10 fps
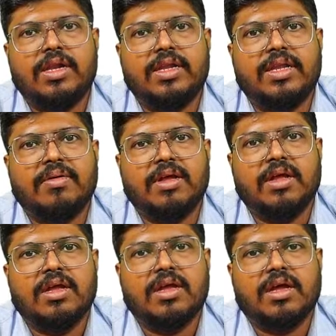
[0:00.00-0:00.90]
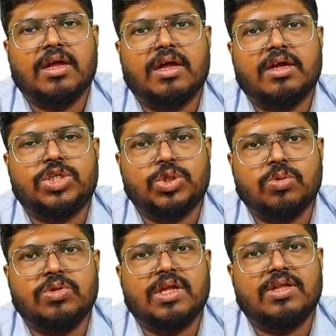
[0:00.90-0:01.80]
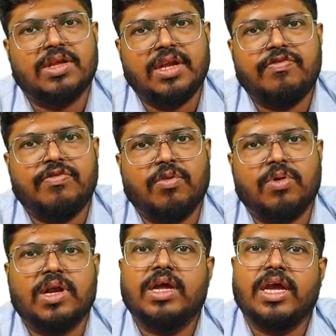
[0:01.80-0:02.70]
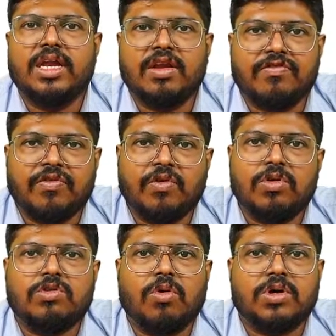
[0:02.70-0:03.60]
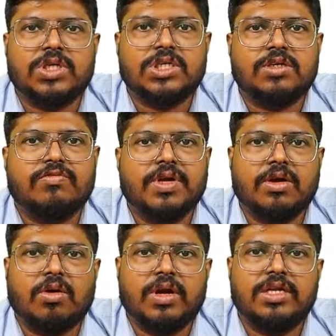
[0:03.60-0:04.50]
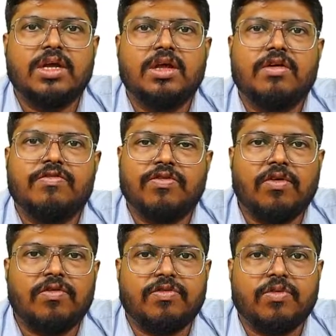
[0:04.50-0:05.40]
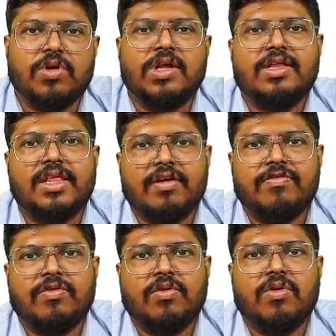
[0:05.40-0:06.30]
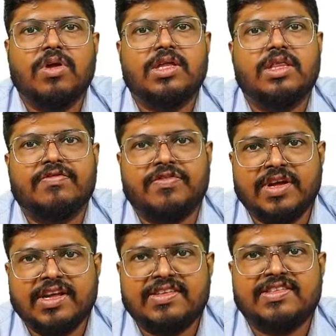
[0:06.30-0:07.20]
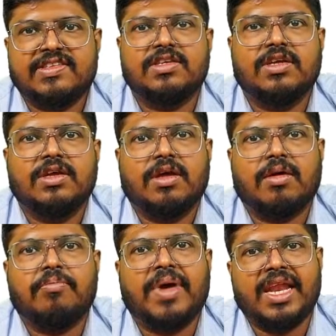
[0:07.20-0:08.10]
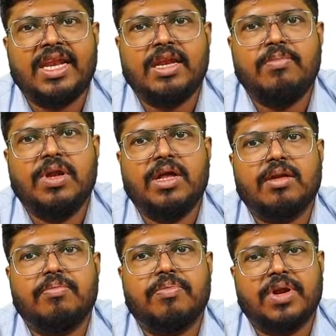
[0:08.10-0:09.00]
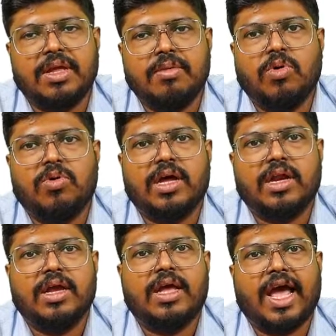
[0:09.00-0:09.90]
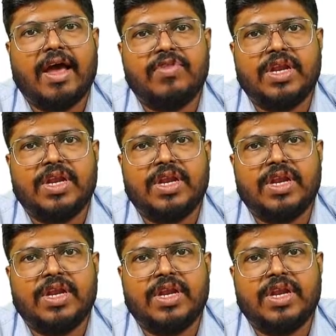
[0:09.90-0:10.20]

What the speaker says: the tooth 3-4. In the fourth quadrant, we call it 4-4. Therefore, the first mandibular premolar have the